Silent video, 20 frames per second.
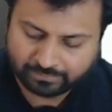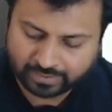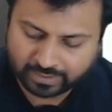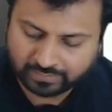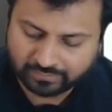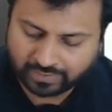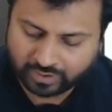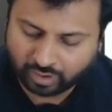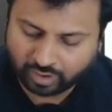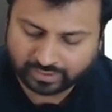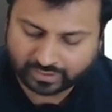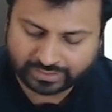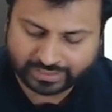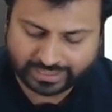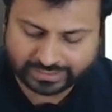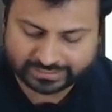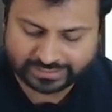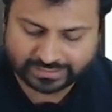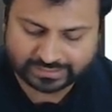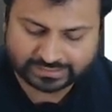you will not
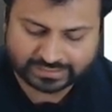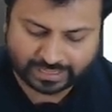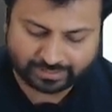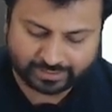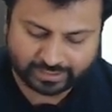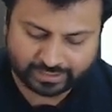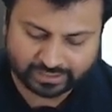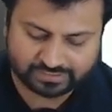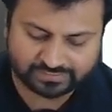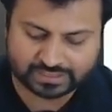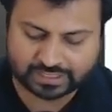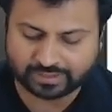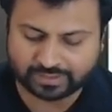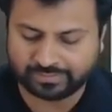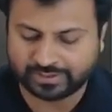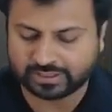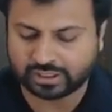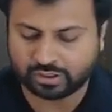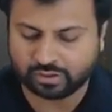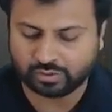take these liabilities which are
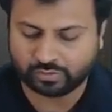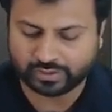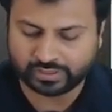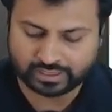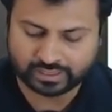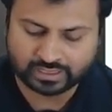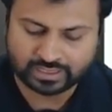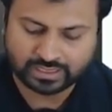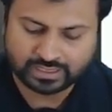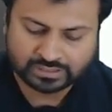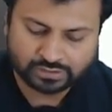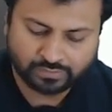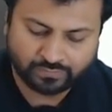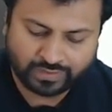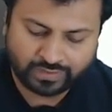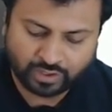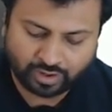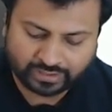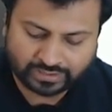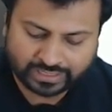mentioned over here. You
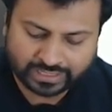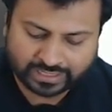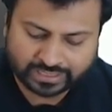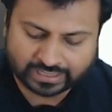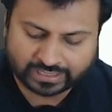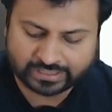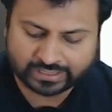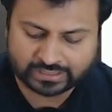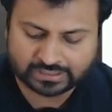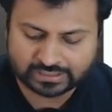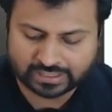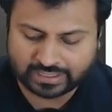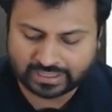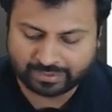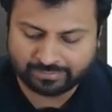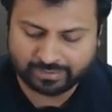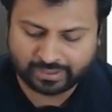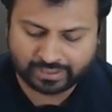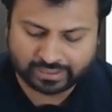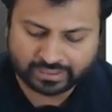will not take contingent
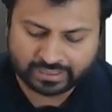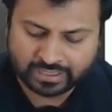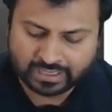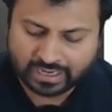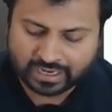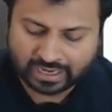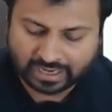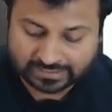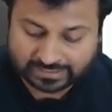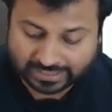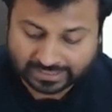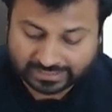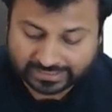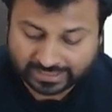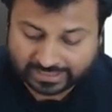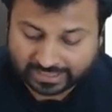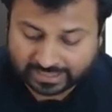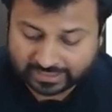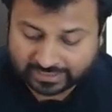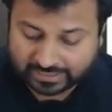liability other
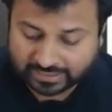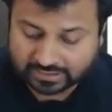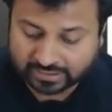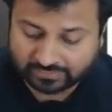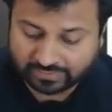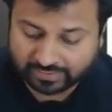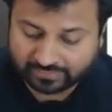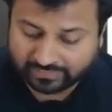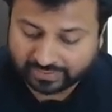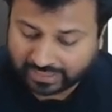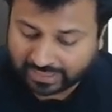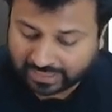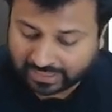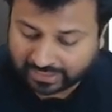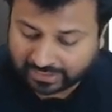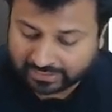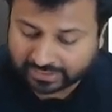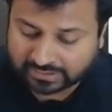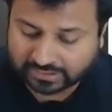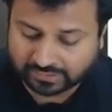than arrears of dividend.
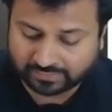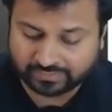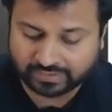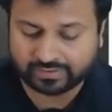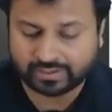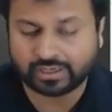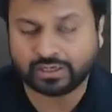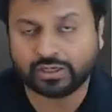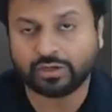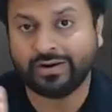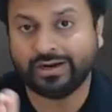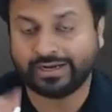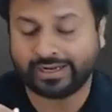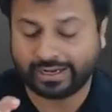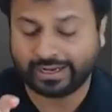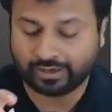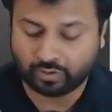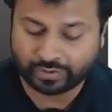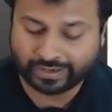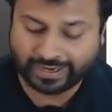Arrears of dividend you will
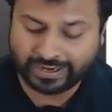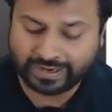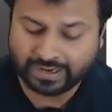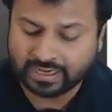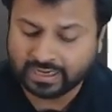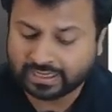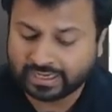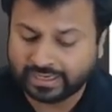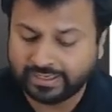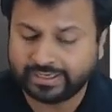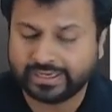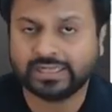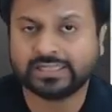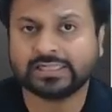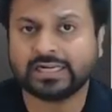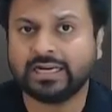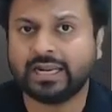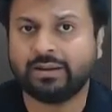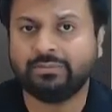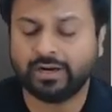take. Okay.
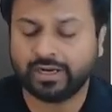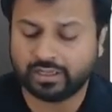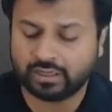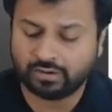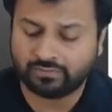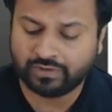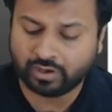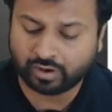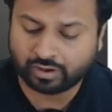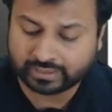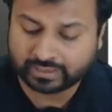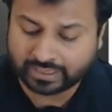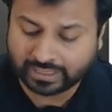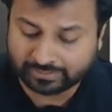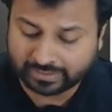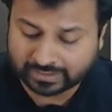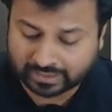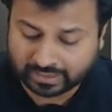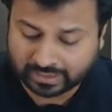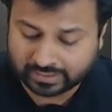Contingent liability you will not
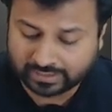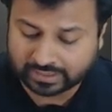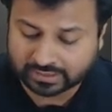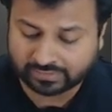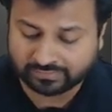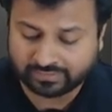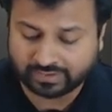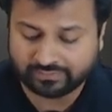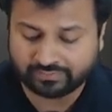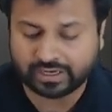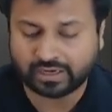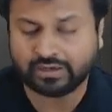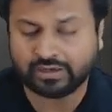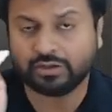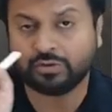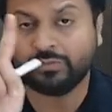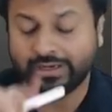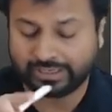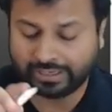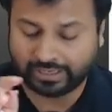take, but arrears of dividend
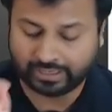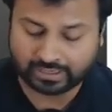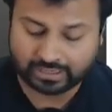you will take.